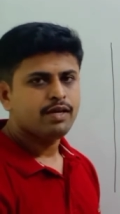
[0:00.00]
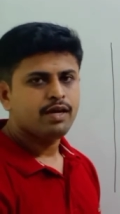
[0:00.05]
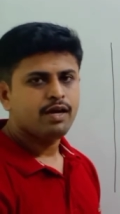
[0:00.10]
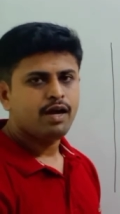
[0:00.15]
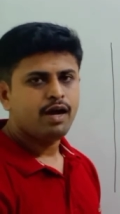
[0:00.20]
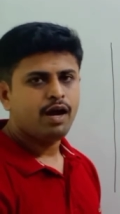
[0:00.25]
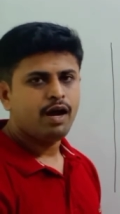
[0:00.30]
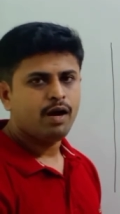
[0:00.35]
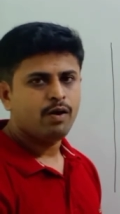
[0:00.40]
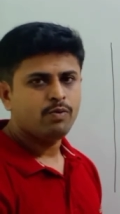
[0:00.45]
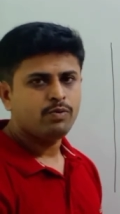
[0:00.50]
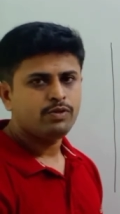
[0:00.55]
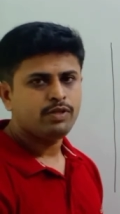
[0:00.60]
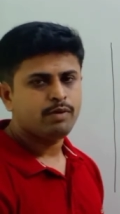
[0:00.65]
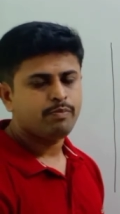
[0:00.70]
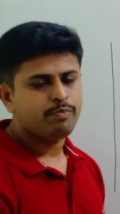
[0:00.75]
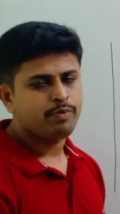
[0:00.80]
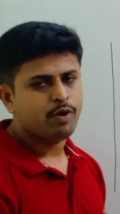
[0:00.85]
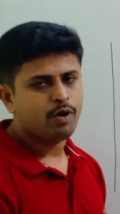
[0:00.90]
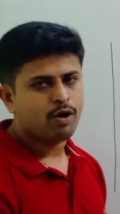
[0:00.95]
how the
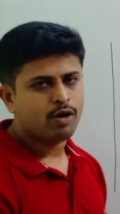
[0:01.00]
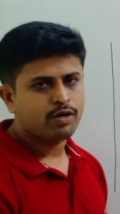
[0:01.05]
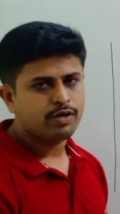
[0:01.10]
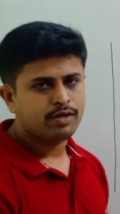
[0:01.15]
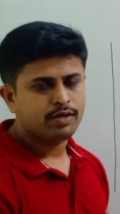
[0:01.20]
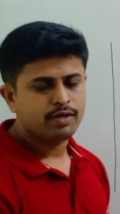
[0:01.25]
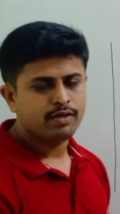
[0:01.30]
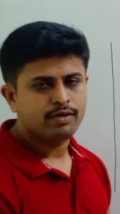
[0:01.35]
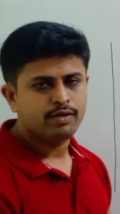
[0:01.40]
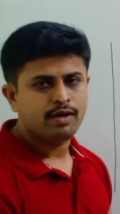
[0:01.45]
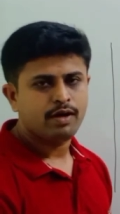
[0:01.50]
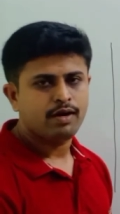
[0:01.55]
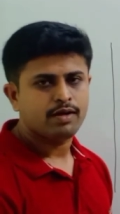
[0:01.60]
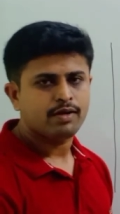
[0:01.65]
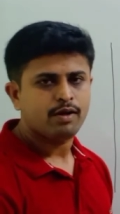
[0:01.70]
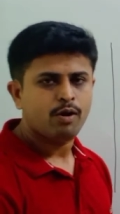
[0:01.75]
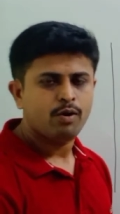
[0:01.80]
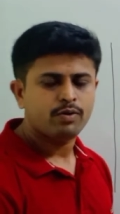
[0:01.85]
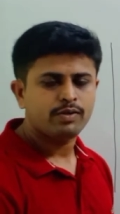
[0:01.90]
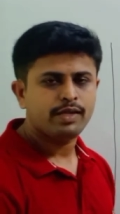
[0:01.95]
plot or
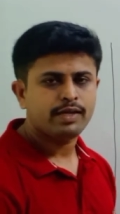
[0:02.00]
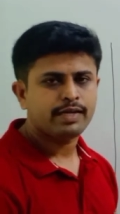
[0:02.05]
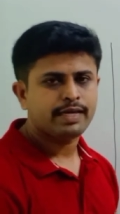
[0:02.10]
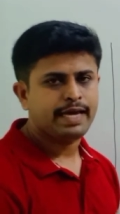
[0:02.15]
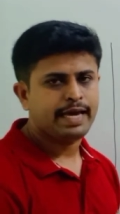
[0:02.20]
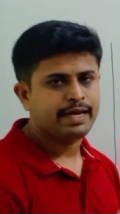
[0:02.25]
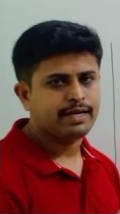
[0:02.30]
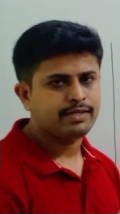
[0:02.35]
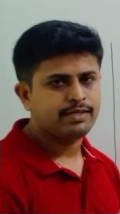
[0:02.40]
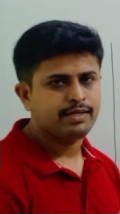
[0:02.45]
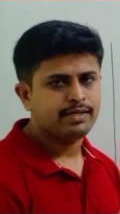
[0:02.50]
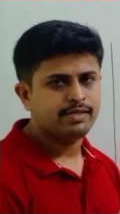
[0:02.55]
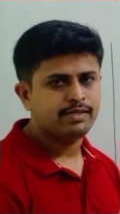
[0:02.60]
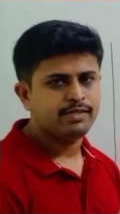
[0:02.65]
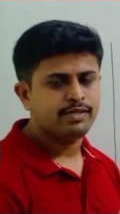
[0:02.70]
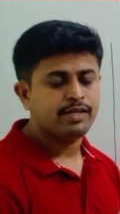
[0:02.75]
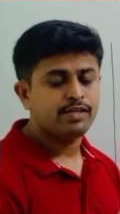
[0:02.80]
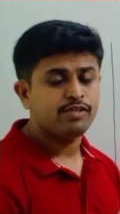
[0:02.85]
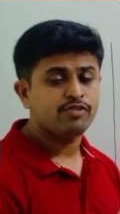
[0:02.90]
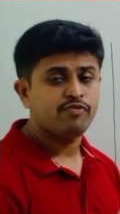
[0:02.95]
how the
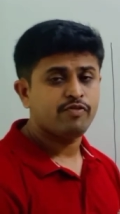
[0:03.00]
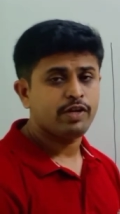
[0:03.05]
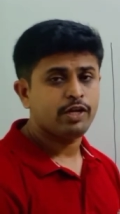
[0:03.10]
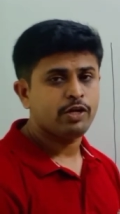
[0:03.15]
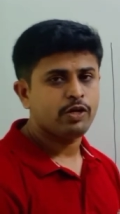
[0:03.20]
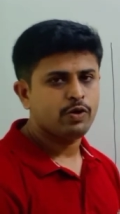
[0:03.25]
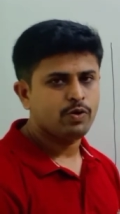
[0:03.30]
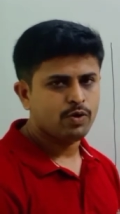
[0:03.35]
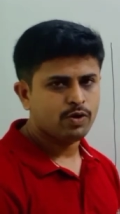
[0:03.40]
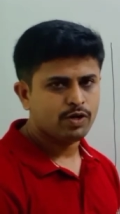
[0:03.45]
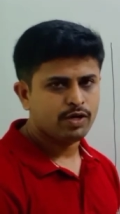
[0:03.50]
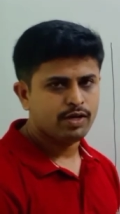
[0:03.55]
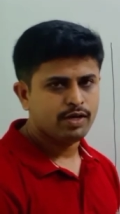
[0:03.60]
characteristics will look